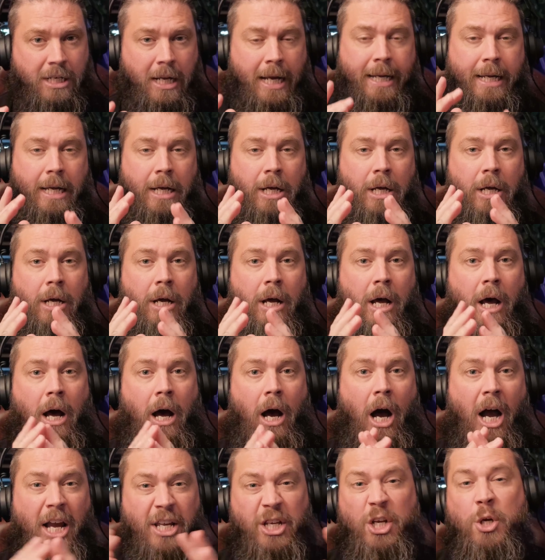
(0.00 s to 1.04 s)
Like,
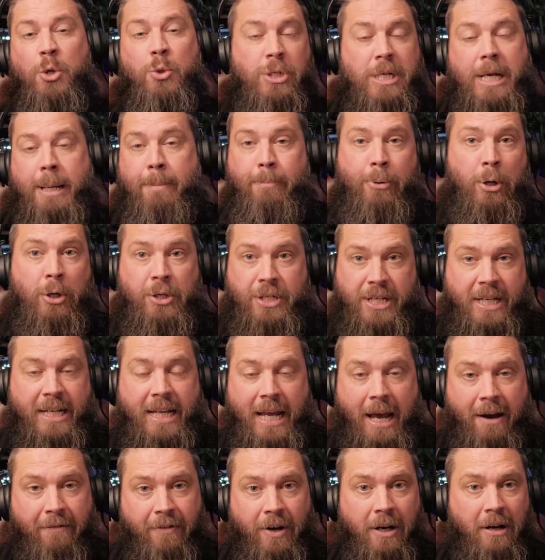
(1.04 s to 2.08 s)
I usually put
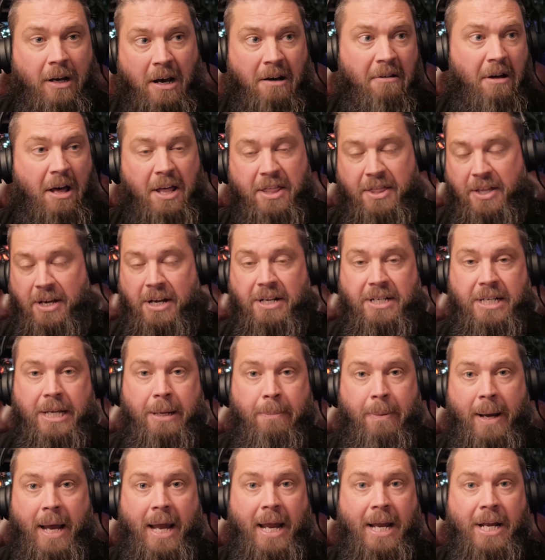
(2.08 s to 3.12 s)
together a
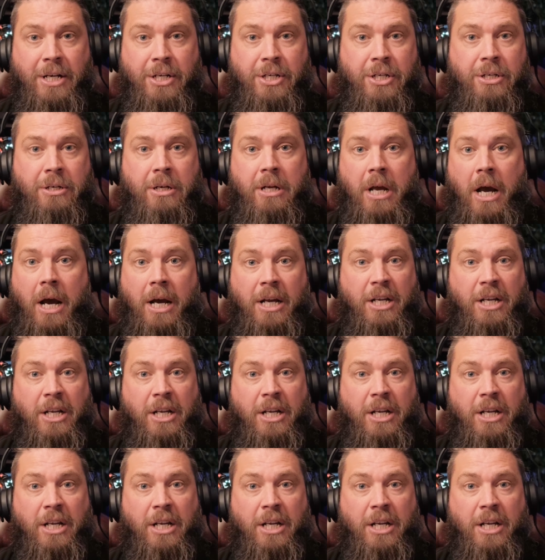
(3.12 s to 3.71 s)
30-page